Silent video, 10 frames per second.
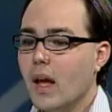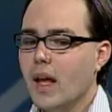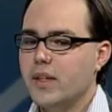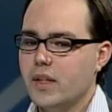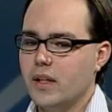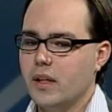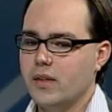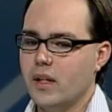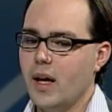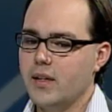Is
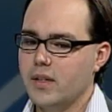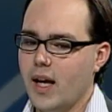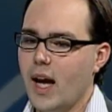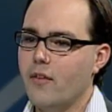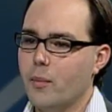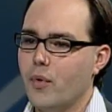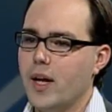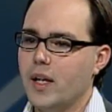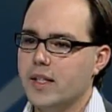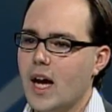it nice to have a
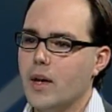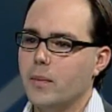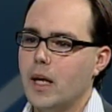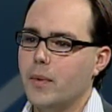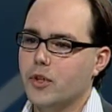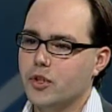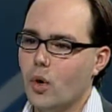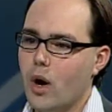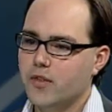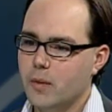parade in town to be able to
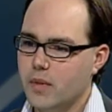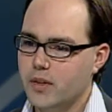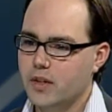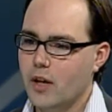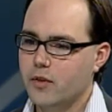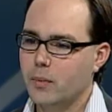show off some of this stuff?